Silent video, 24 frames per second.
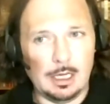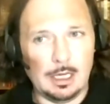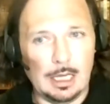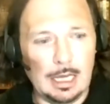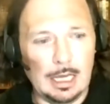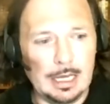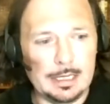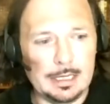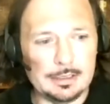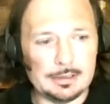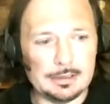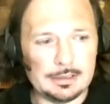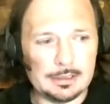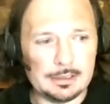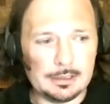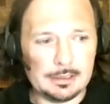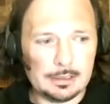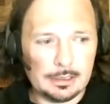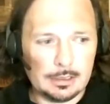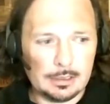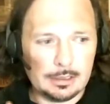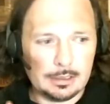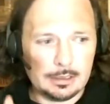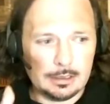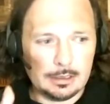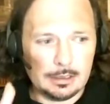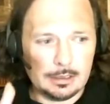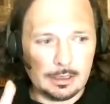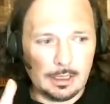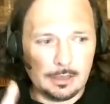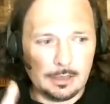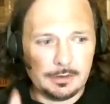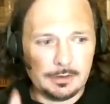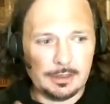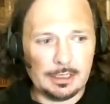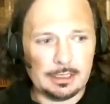and
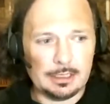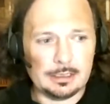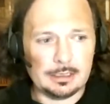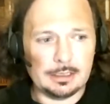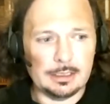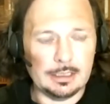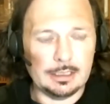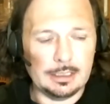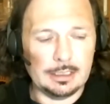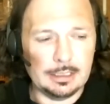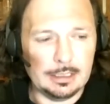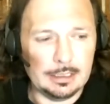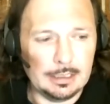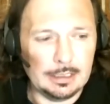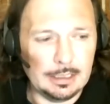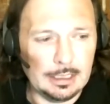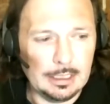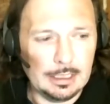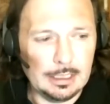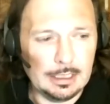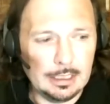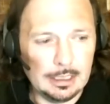I think the